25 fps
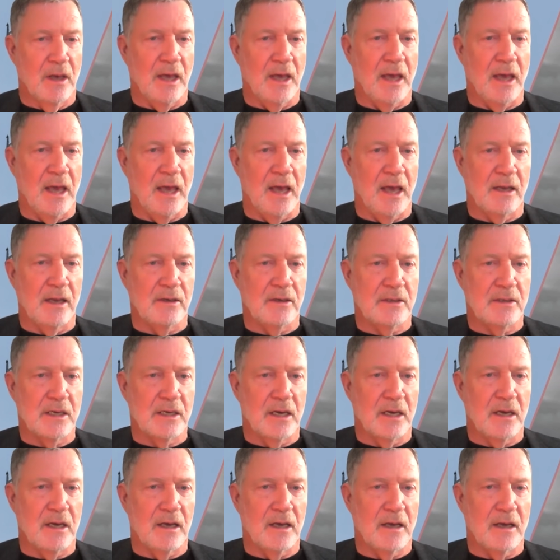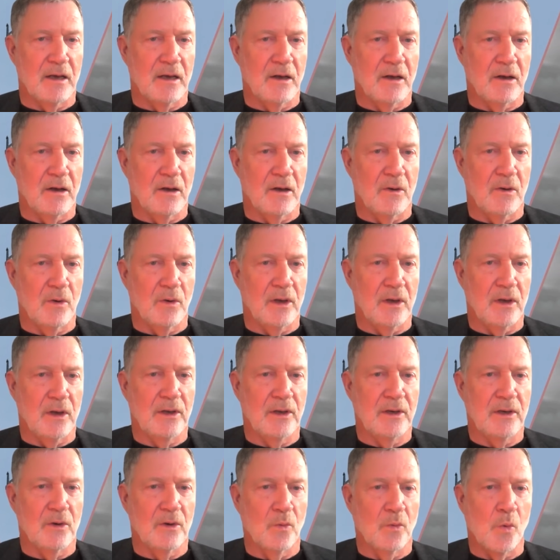And
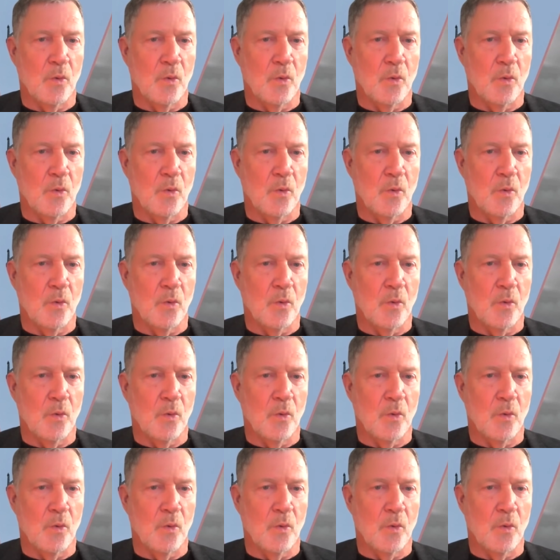in a